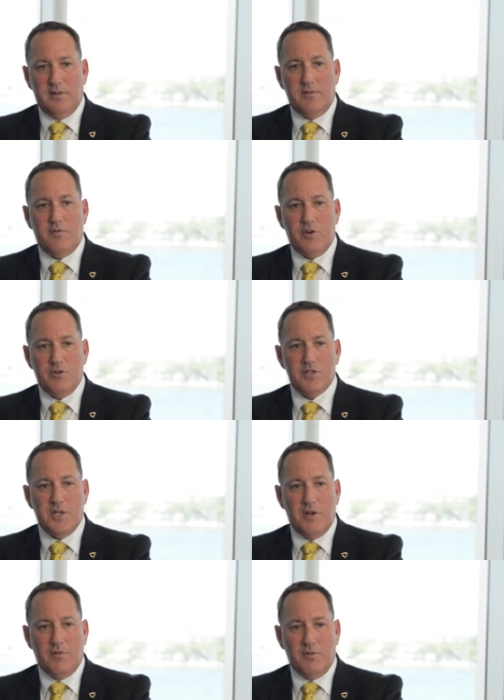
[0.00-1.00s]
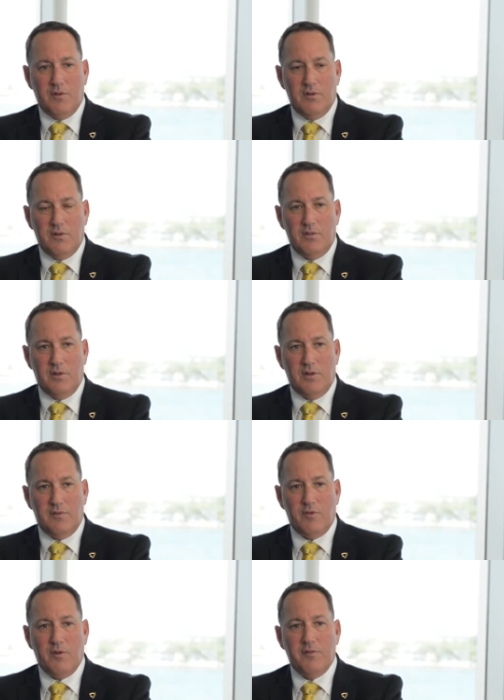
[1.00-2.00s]
for yourself or
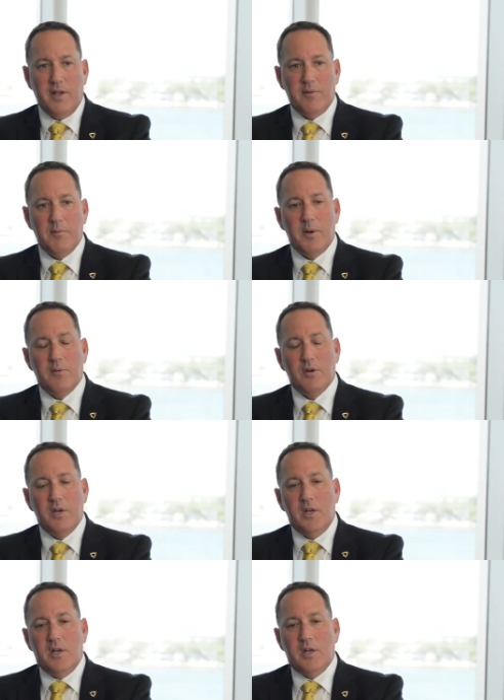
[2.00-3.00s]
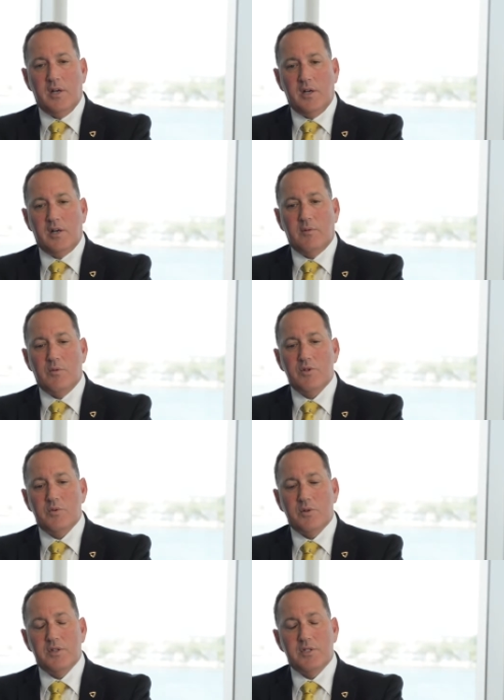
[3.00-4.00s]
for a family member. Commercial
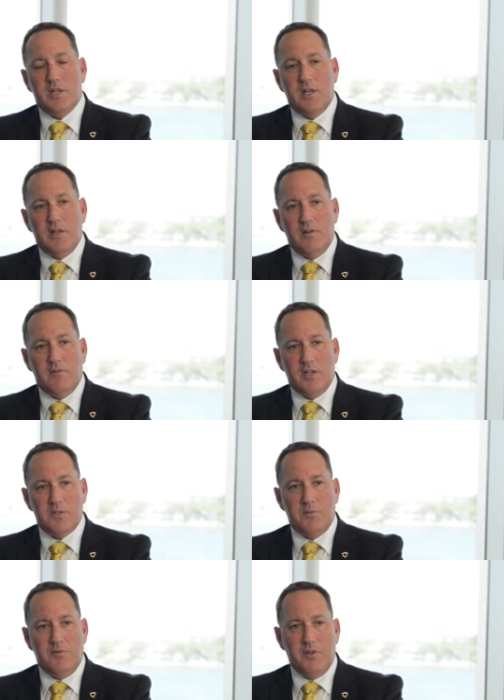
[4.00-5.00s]
real estate investment